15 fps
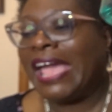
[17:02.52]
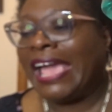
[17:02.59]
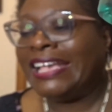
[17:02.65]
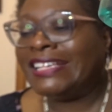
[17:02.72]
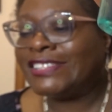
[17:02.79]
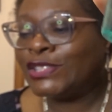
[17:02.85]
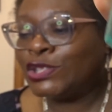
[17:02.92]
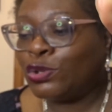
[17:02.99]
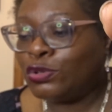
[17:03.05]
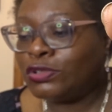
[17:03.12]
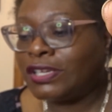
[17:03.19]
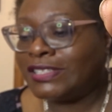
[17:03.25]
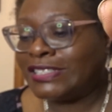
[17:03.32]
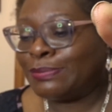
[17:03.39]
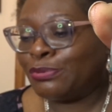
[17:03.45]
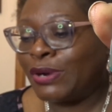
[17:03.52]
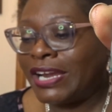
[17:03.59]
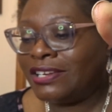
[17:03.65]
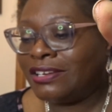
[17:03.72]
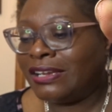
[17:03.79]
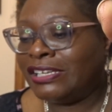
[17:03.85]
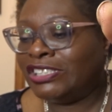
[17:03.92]
a salt
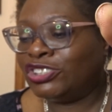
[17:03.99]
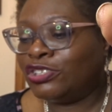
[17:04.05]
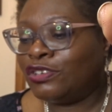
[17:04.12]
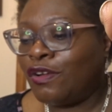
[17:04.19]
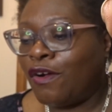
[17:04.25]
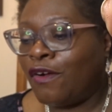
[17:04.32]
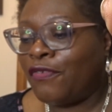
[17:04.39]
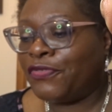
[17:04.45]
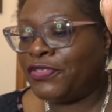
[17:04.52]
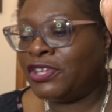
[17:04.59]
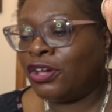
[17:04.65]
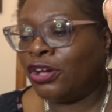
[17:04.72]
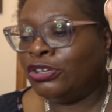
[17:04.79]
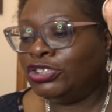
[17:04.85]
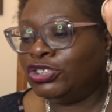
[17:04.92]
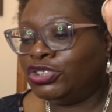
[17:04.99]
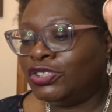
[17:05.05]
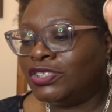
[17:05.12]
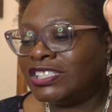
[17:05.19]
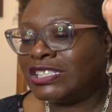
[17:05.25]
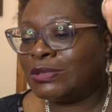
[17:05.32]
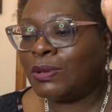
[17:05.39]
sprayed collision of the
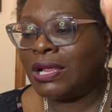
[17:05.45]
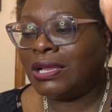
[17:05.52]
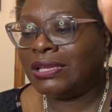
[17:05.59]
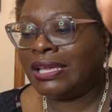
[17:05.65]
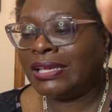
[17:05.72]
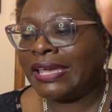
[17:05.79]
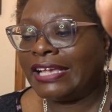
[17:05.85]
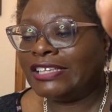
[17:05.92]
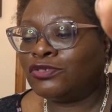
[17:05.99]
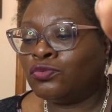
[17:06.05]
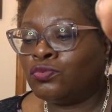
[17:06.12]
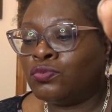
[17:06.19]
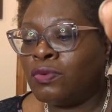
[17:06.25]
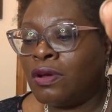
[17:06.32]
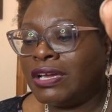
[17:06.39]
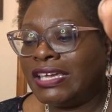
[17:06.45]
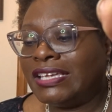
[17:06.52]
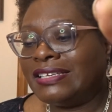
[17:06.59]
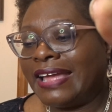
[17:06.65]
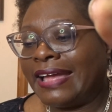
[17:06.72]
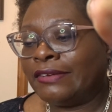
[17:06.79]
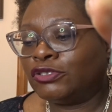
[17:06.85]
ocean swell against
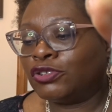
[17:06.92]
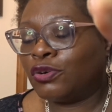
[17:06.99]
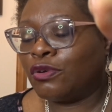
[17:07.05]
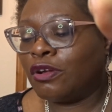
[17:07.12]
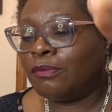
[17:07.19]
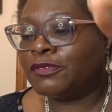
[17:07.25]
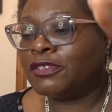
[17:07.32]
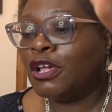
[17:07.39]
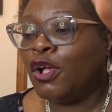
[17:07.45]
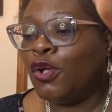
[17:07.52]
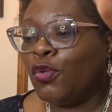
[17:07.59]
rugged outcrops,